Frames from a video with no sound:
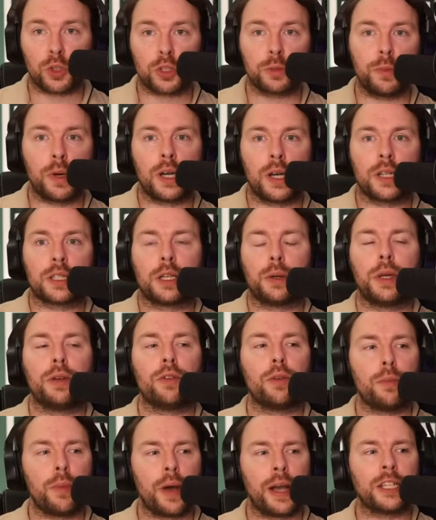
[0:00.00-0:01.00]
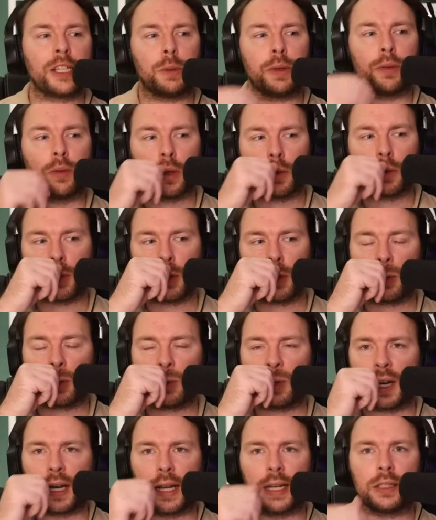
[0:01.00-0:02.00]
Martial, he reminds me of a lot of the
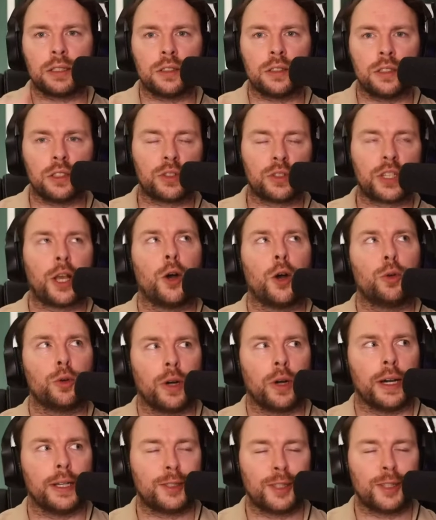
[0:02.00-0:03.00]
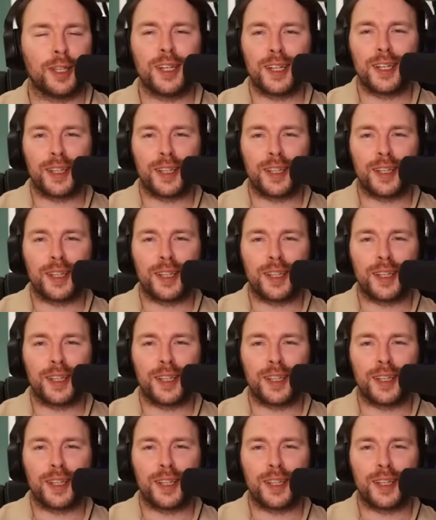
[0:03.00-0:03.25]
old guys, and say old guys,